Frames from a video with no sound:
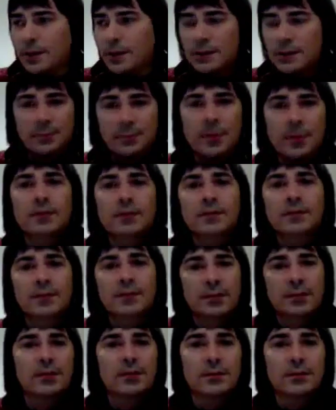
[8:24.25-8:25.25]

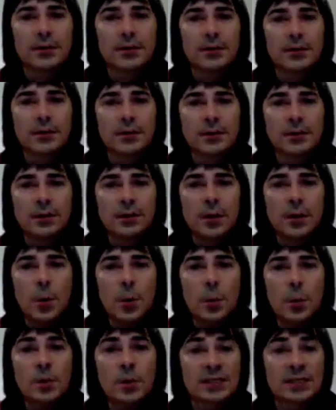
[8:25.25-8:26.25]
independent theory,
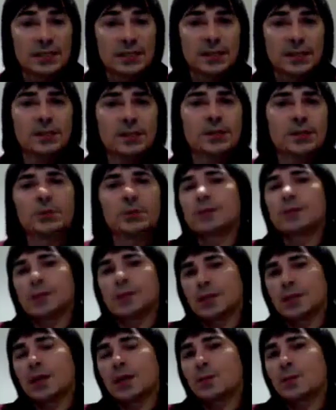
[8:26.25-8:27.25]
which still use the
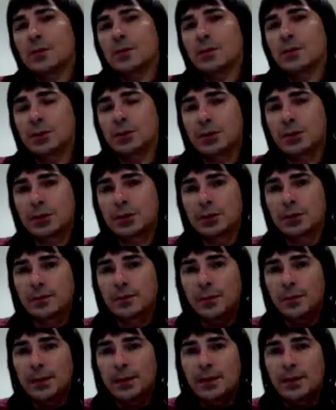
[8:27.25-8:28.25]
same knowledge.
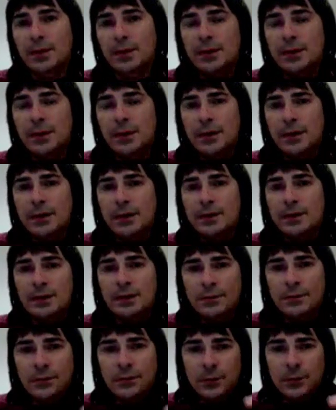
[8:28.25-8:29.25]
And
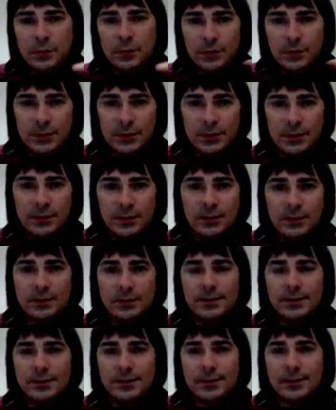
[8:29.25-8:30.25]
if you could
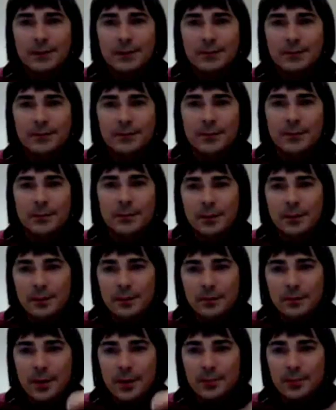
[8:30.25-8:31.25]
see from
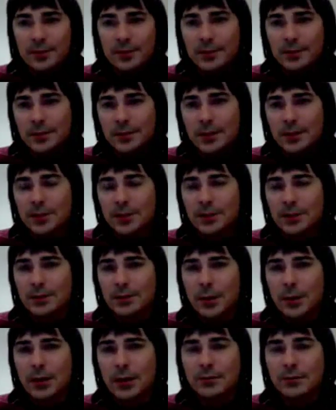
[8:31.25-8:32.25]
my
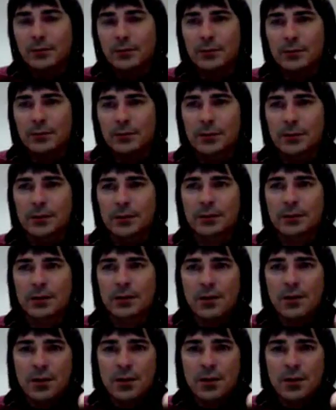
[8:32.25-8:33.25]
presentation, we have this
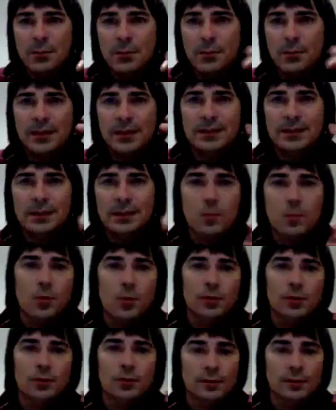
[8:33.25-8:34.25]
meta
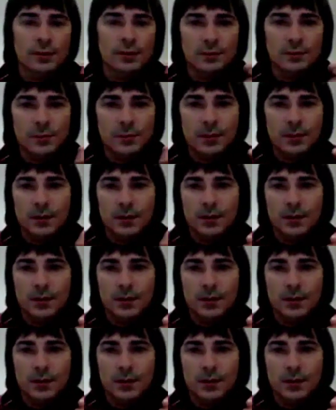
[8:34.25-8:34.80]
model, this